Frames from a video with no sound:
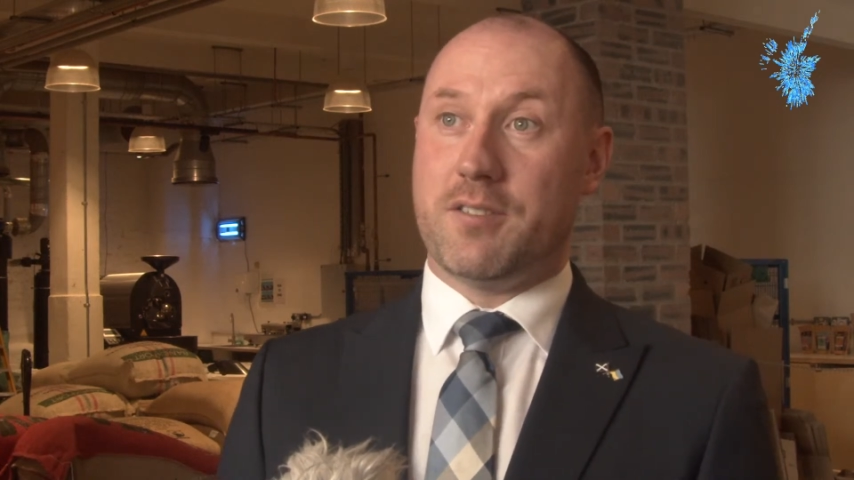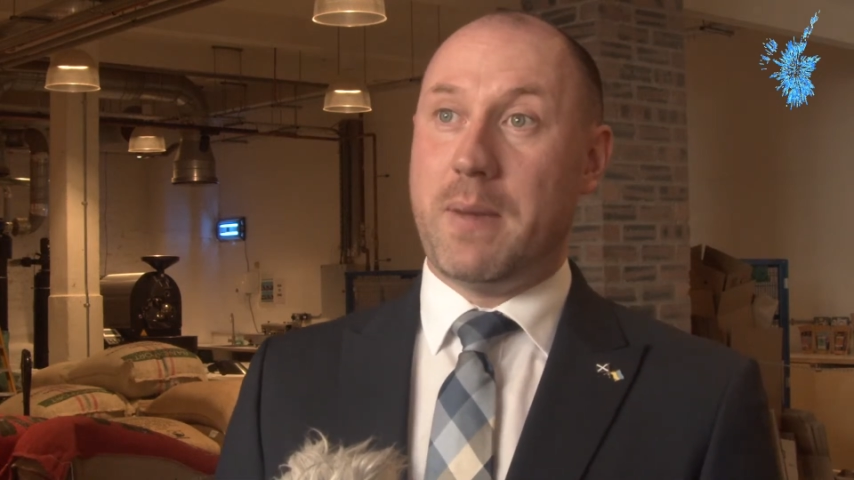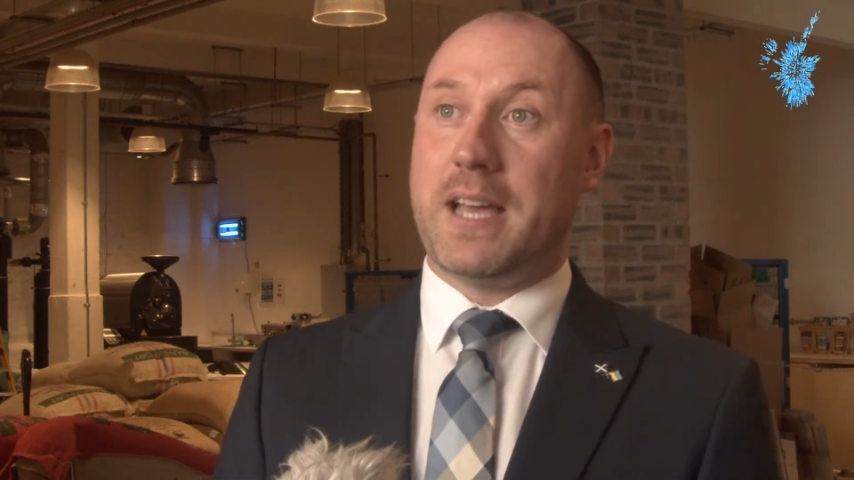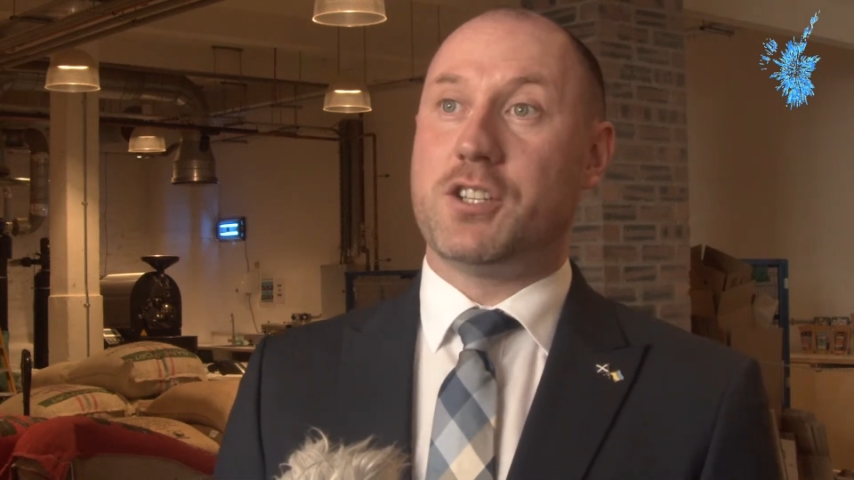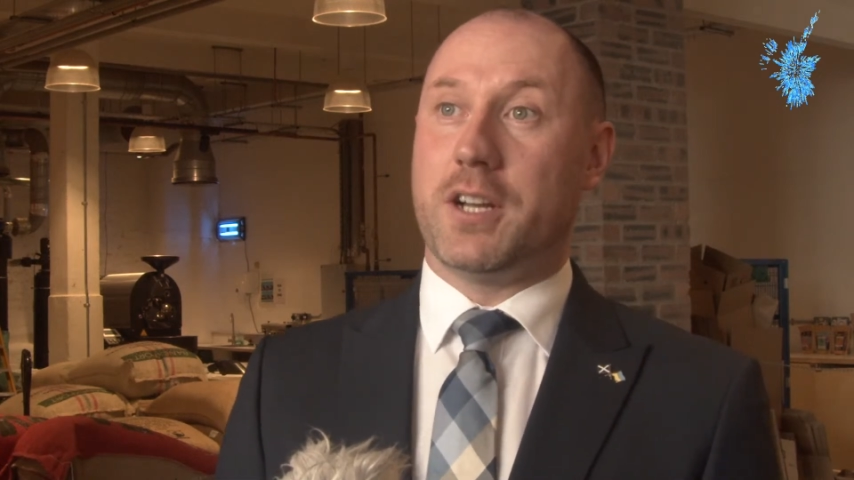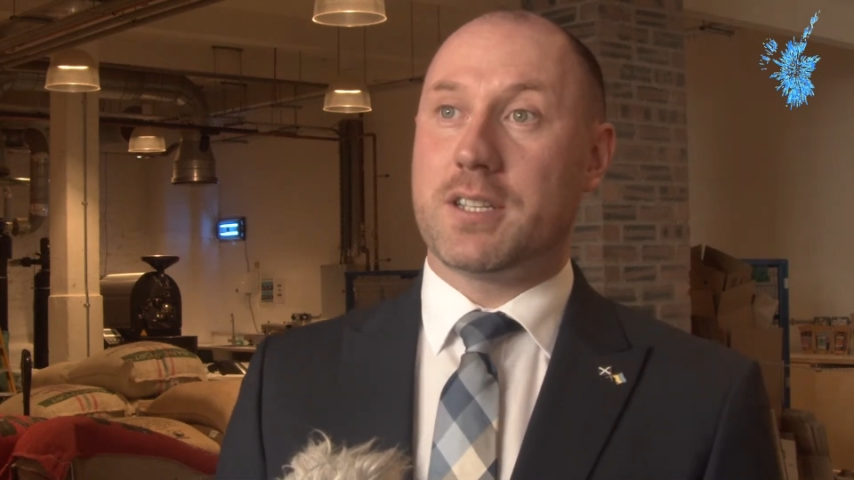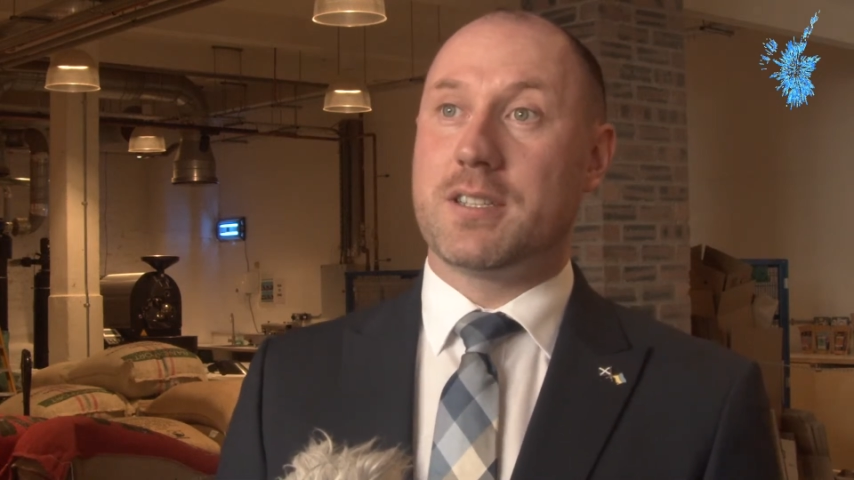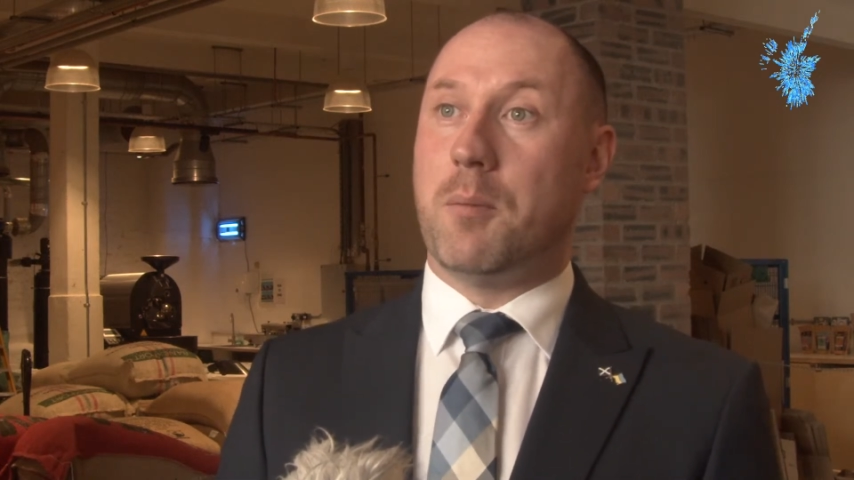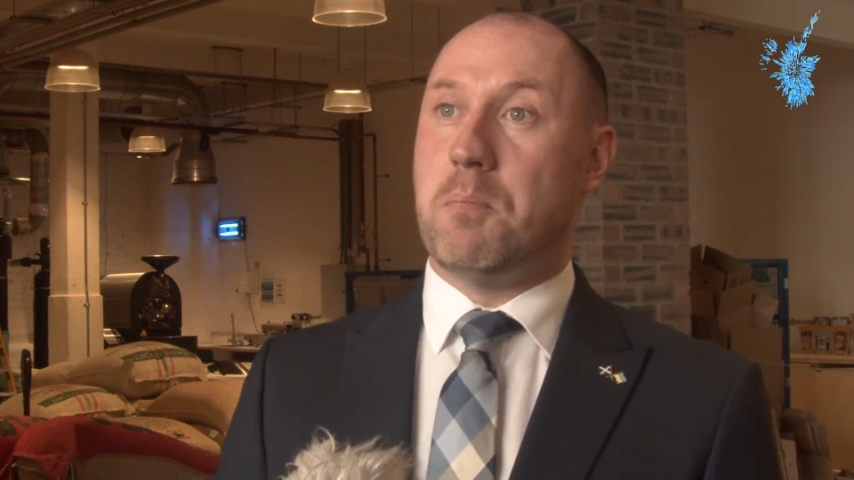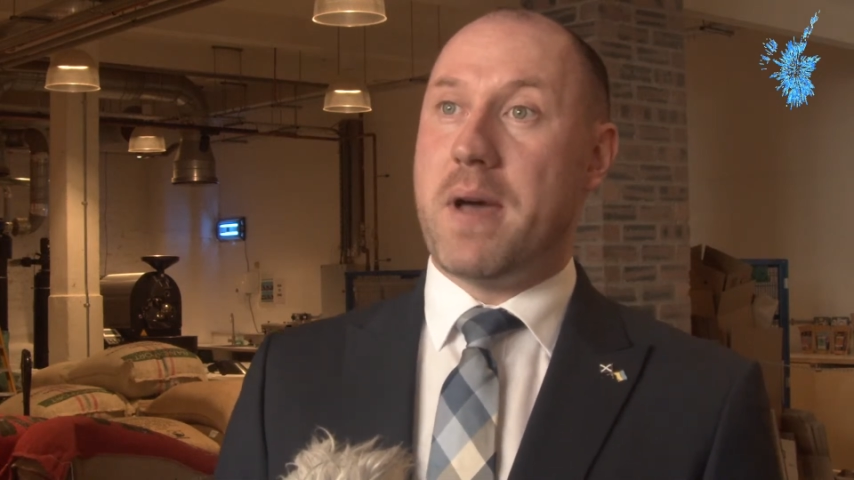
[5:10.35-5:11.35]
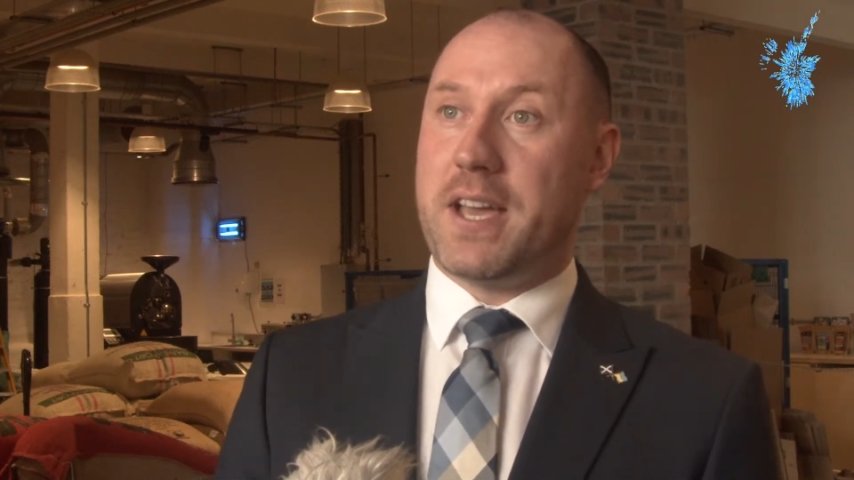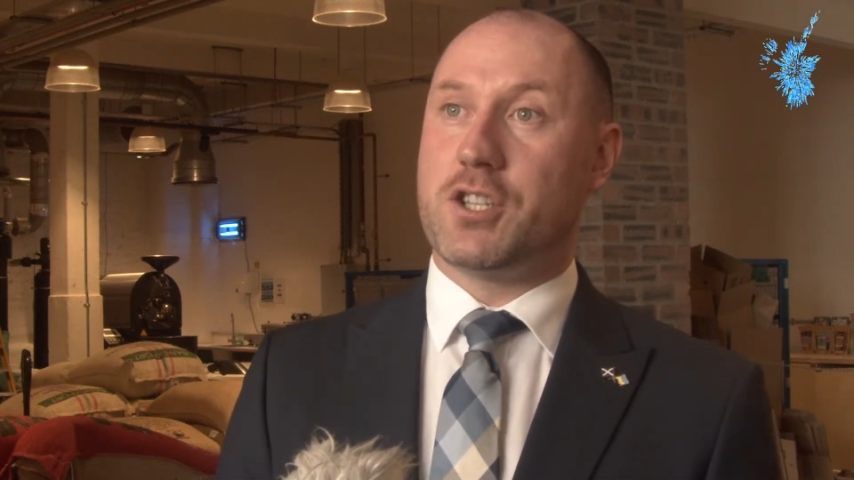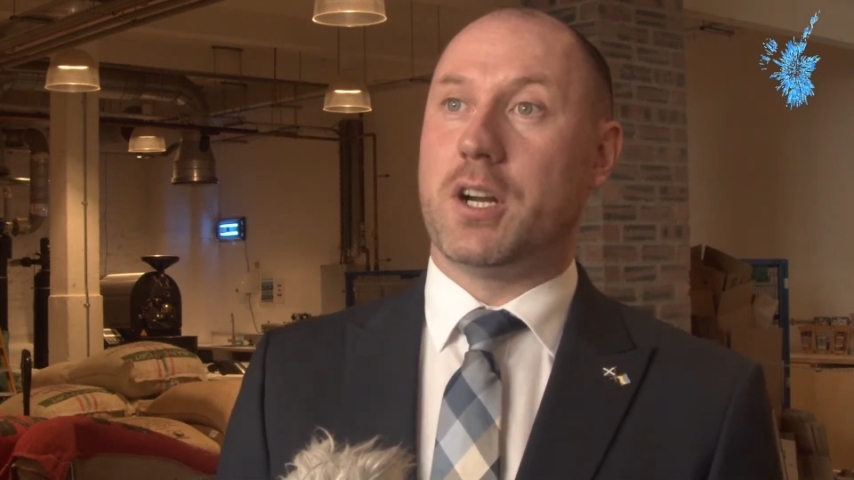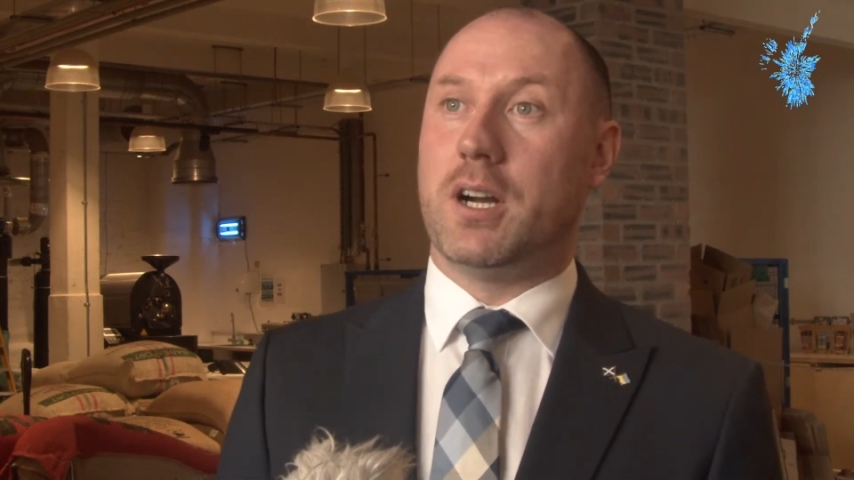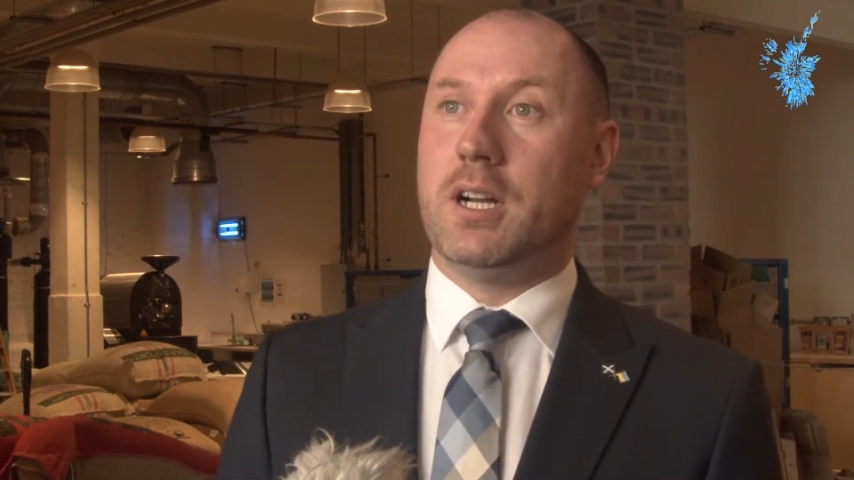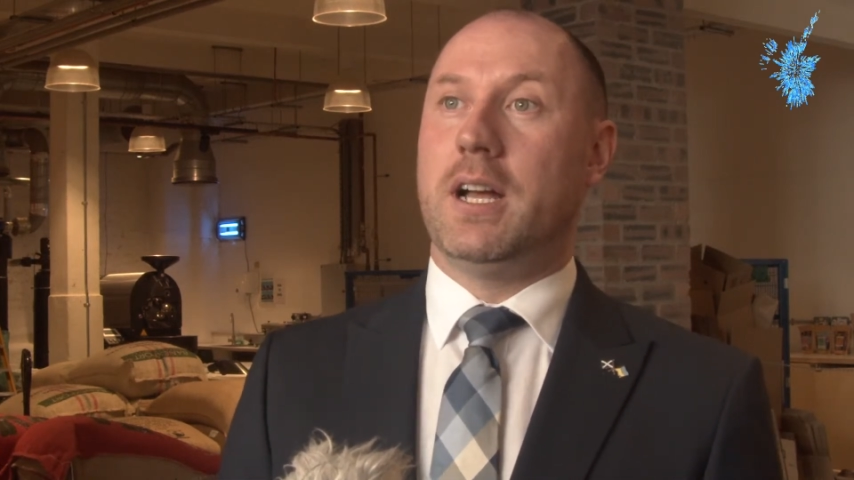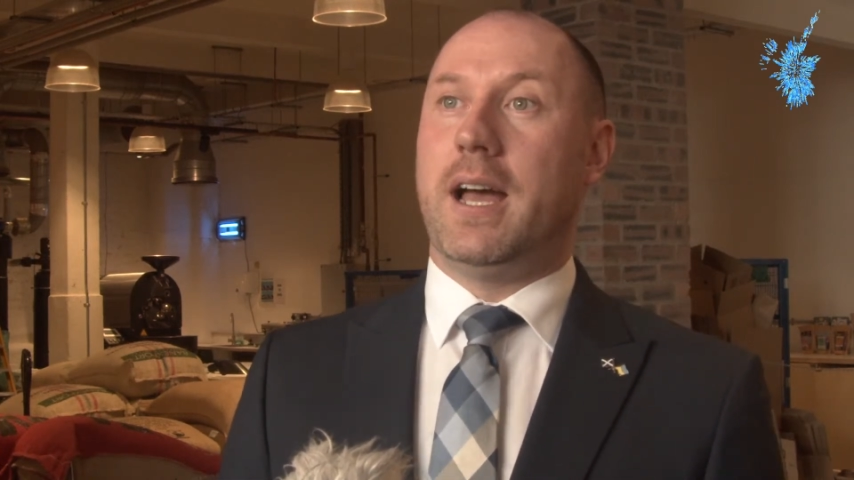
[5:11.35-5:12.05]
of metrics that measure